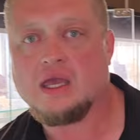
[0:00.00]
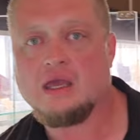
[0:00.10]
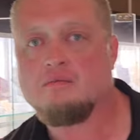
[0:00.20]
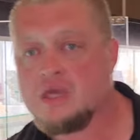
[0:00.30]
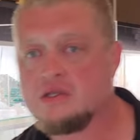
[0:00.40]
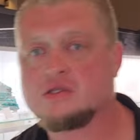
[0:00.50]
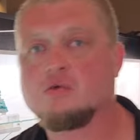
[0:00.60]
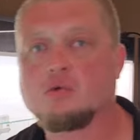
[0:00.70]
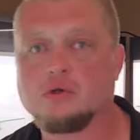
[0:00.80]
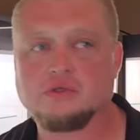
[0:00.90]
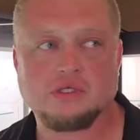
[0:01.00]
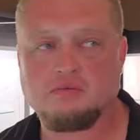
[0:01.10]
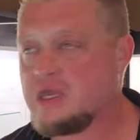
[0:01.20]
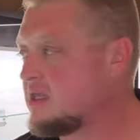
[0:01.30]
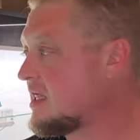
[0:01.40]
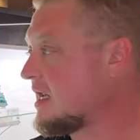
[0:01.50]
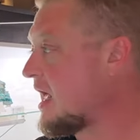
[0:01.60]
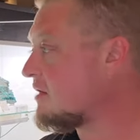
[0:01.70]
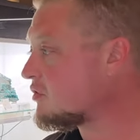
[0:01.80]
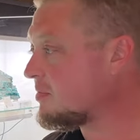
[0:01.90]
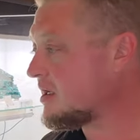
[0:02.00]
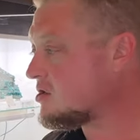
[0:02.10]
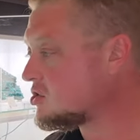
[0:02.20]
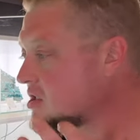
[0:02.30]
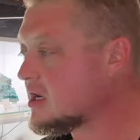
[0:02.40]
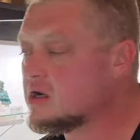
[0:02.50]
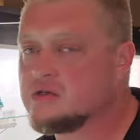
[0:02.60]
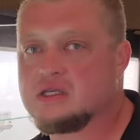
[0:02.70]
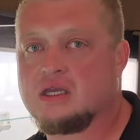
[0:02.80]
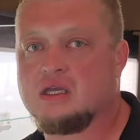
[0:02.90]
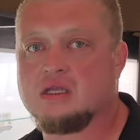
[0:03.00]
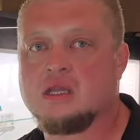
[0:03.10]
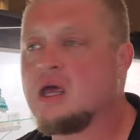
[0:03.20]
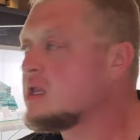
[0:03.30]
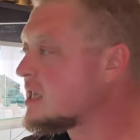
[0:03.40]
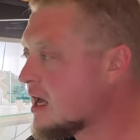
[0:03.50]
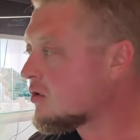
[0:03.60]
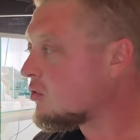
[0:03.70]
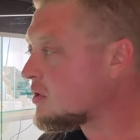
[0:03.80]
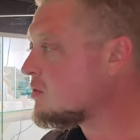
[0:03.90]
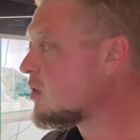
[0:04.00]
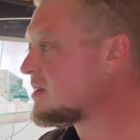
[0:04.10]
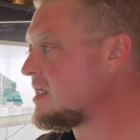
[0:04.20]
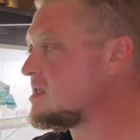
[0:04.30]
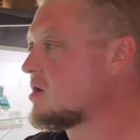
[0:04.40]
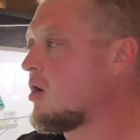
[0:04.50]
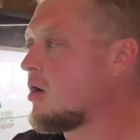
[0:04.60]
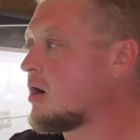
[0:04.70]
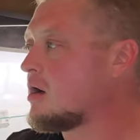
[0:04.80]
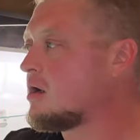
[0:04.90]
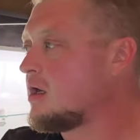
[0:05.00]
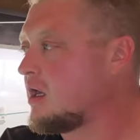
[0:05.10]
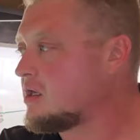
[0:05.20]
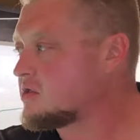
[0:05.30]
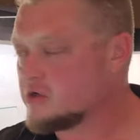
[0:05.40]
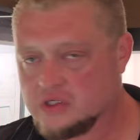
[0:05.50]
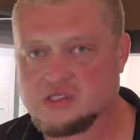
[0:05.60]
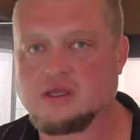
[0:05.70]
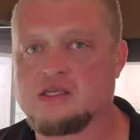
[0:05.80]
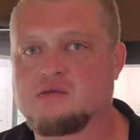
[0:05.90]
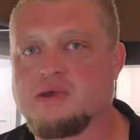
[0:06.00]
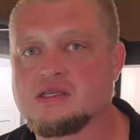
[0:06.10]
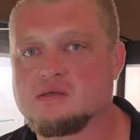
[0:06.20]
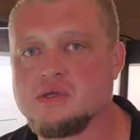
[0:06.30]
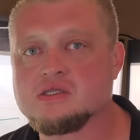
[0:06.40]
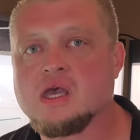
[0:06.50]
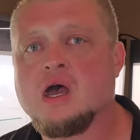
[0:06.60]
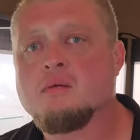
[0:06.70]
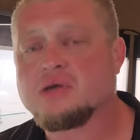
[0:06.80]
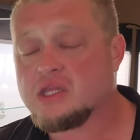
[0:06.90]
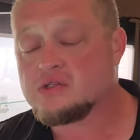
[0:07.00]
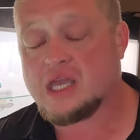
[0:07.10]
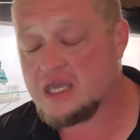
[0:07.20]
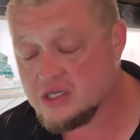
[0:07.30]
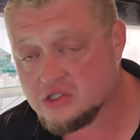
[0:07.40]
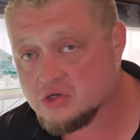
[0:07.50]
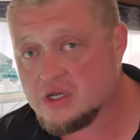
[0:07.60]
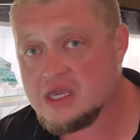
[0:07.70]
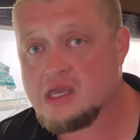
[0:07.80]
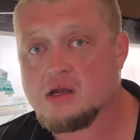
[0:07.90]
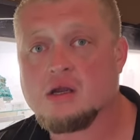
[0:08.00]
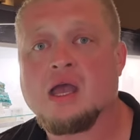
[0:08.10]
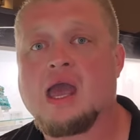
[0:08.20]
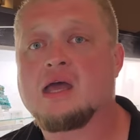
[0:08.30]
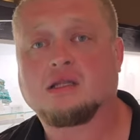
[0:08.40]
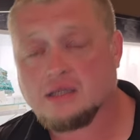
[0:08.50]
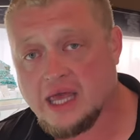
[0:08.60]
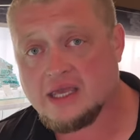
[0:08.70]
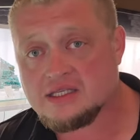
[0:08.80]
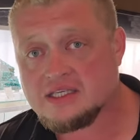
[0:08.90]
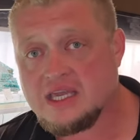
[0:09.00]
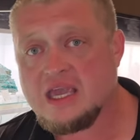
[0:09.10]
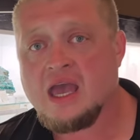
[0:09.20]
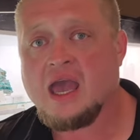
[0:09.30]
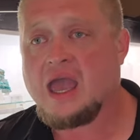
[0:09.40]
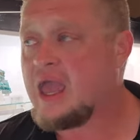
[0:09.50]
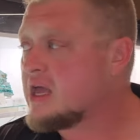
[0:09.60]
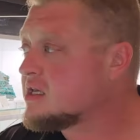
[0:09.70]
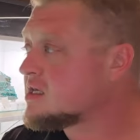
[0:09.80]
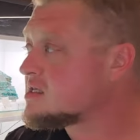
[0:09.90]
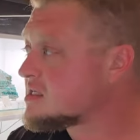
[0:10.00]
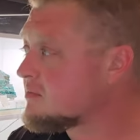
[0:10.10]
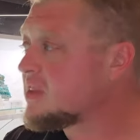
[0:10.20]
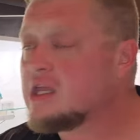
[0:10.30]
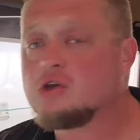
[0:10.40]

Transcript: It means the world to me that everybody shares in not only what these are as crystallized specimens, but there's a history here and a legacy and something